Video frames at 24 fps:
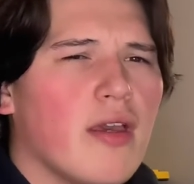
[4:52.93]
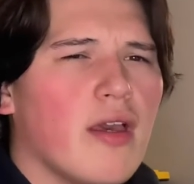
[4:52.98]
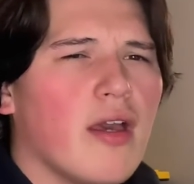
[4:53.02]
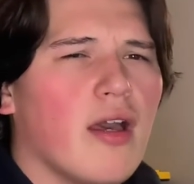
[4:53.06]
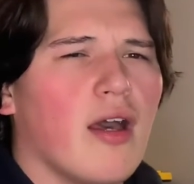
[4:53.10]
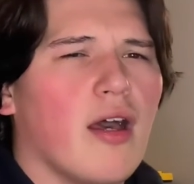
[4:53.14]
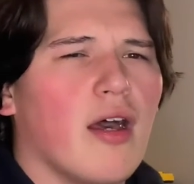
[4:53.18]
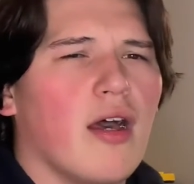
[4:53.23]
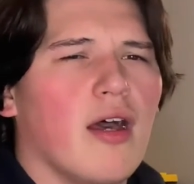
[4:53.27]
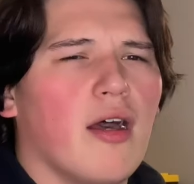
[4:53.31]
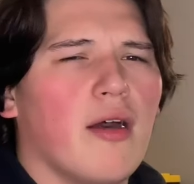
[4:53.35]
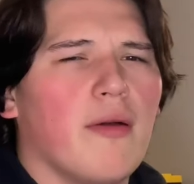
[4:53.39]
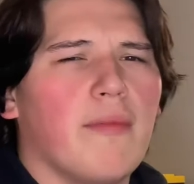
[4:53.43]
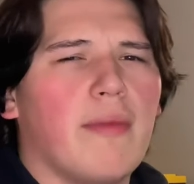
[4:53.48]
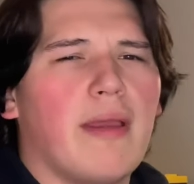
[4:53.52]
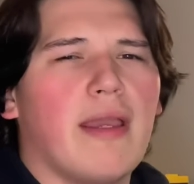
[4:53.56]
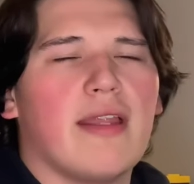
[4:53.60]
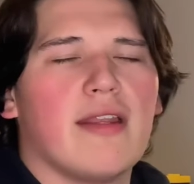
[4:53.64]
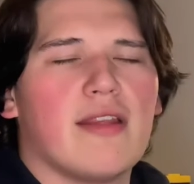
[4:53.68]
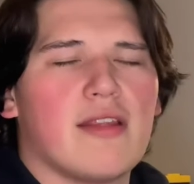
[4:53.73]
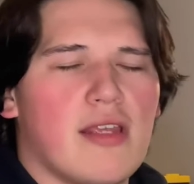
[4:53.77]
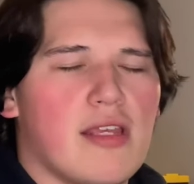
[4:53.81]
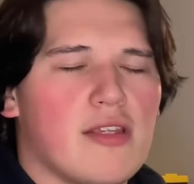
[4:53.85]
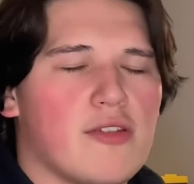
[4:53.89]

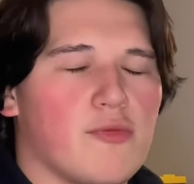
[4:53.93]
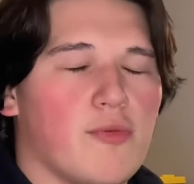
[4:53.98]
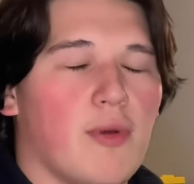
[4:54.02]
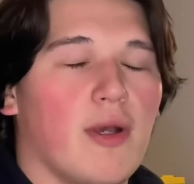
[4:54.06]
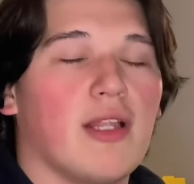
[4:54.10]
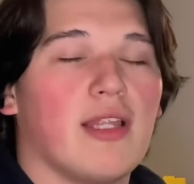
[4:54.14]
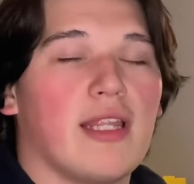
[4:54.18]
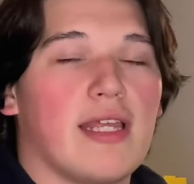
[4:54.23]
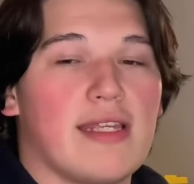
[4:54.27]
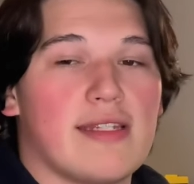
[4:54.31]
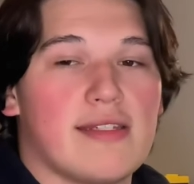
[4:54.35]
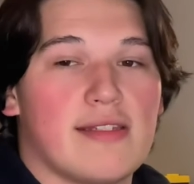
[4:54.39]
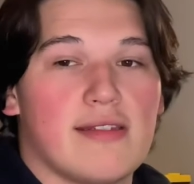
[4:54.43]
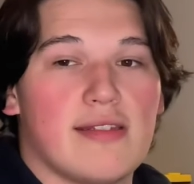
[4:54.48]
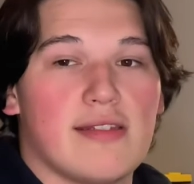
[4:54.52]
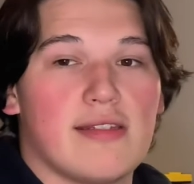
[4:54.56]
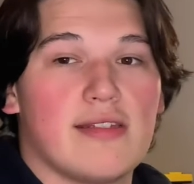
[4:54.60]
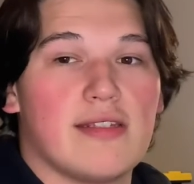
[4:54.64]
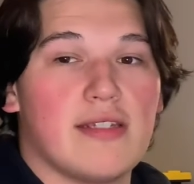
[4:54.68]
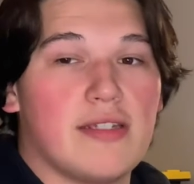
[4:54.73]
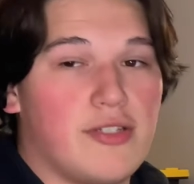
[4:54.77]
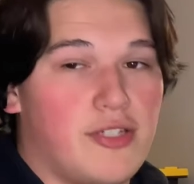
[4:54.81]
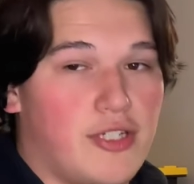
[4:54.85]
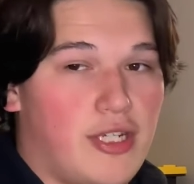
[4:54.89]
And as well as the
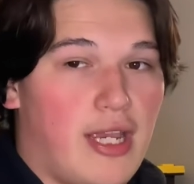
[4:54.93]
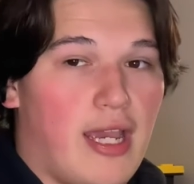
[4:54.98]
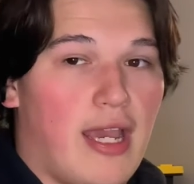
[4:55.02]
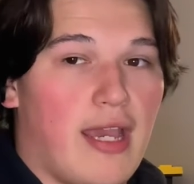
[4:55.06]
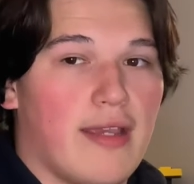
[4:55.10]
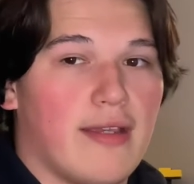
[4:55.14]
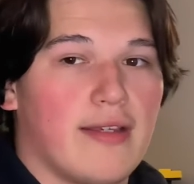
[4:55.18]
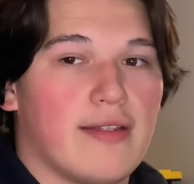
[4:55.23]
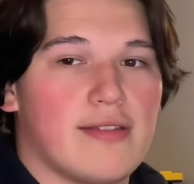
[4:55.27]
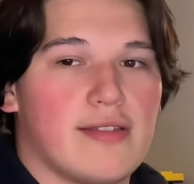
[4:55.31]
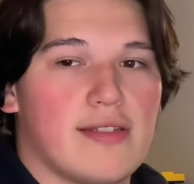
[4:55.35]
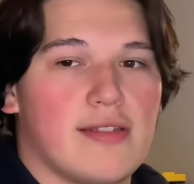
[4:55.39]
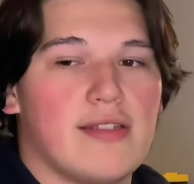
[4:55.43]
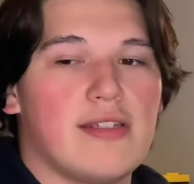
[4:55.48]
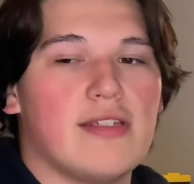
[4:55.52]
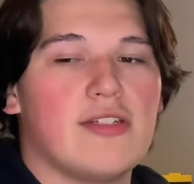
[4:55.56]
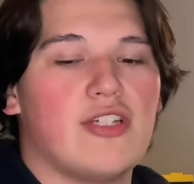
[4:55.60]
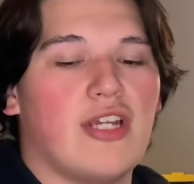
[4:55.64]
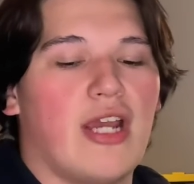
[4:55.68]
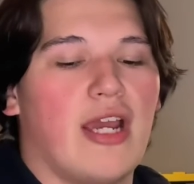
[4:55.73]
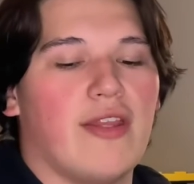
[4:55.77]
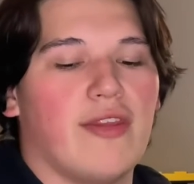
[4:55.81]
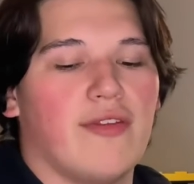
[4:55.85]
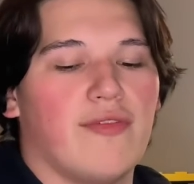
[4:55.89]
CGI, because the
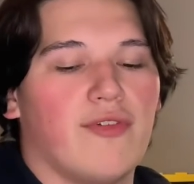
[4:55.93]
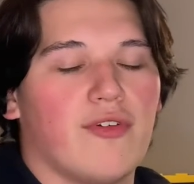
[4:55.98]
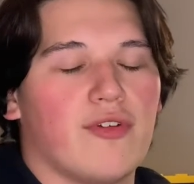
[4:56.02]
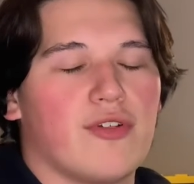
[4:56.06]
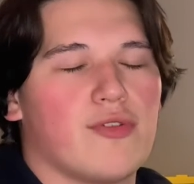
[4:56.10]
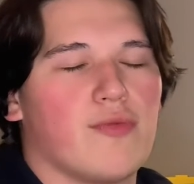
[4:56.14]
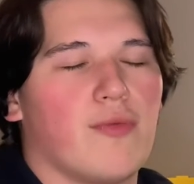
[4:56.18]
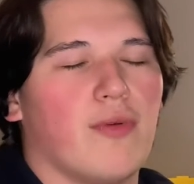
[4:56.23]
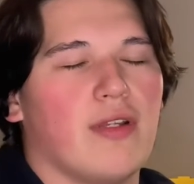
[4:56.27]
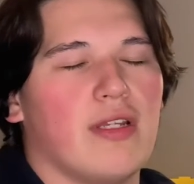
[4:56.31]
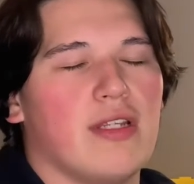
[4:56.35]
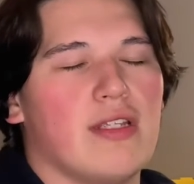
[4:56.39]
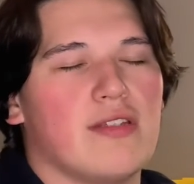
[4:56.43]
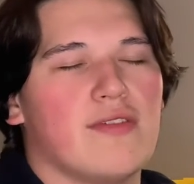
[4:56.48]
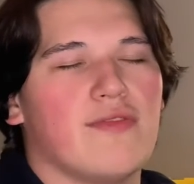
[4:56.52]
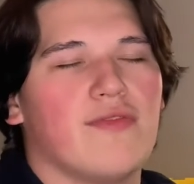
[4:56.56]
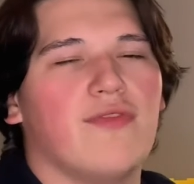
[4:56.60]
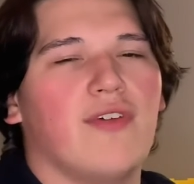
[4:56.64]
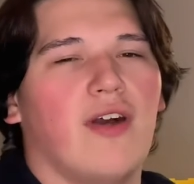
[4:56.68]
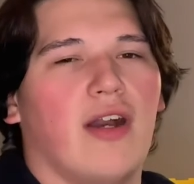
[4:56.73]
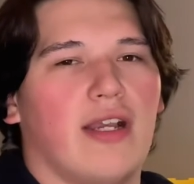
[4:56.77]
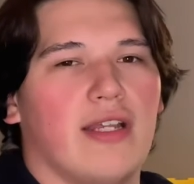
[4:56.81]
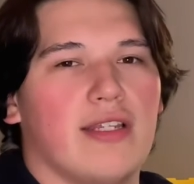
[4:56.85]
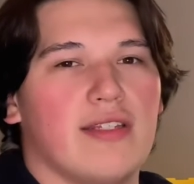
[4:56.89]
CGI in the first one is
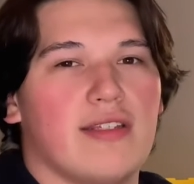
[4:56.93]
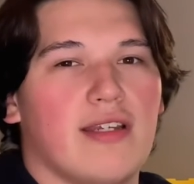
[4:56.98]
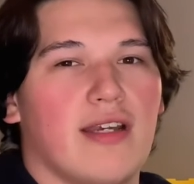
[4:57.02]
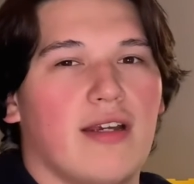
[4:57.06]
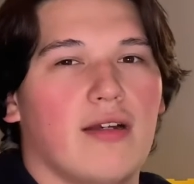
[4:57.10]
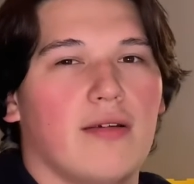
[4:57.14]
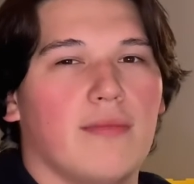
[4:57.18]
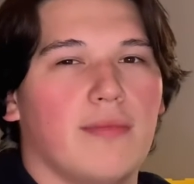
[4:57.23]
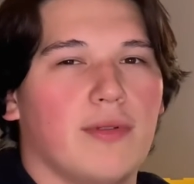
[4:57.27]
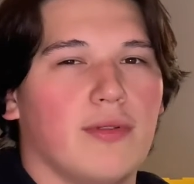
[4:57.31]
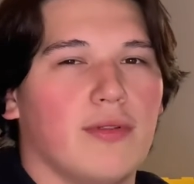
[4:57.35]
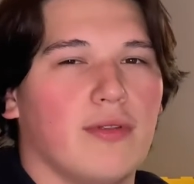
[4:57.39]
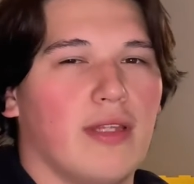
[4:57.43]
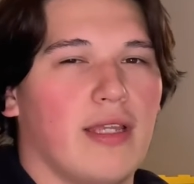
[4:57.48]
fucking terrible.